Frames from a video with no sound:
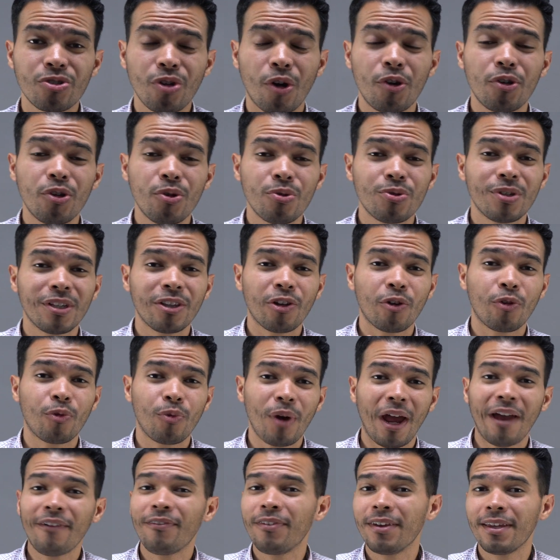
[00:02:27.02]
start using their
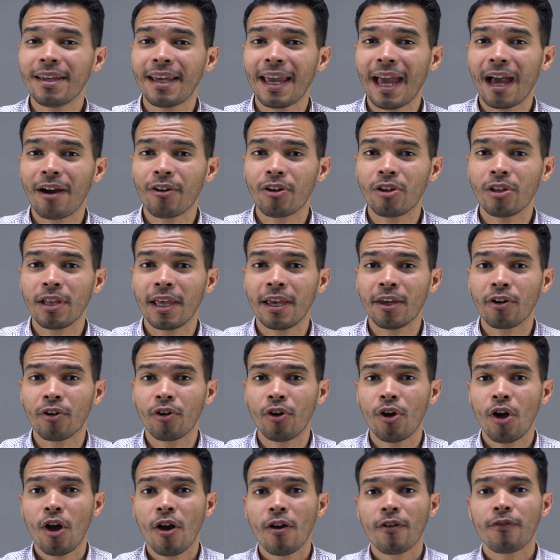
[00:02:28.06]
graphing
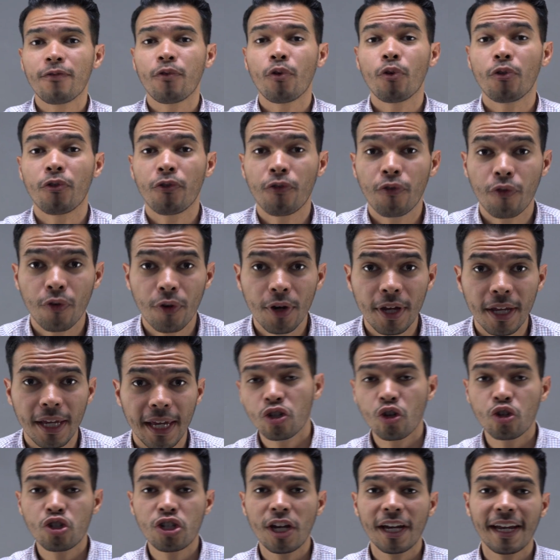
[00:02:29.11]
calculator for free.
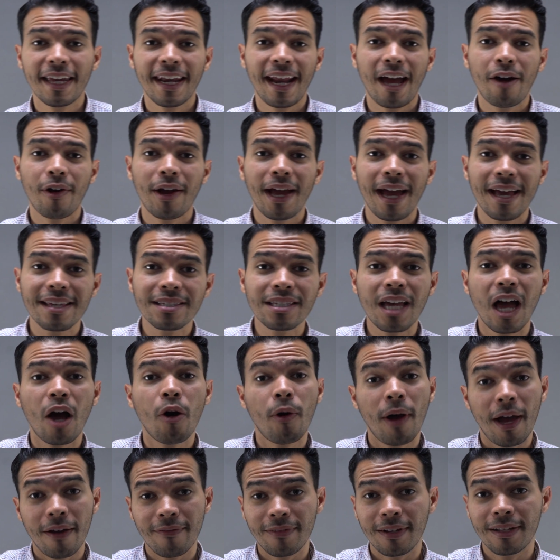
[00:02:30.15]
So check it out guys, I'll
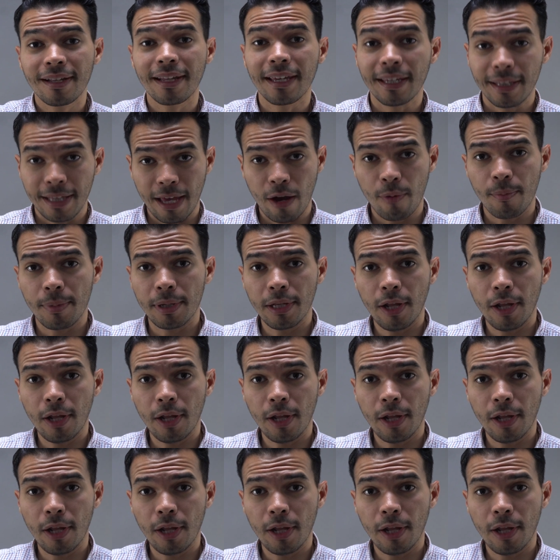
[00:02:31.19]
have a link down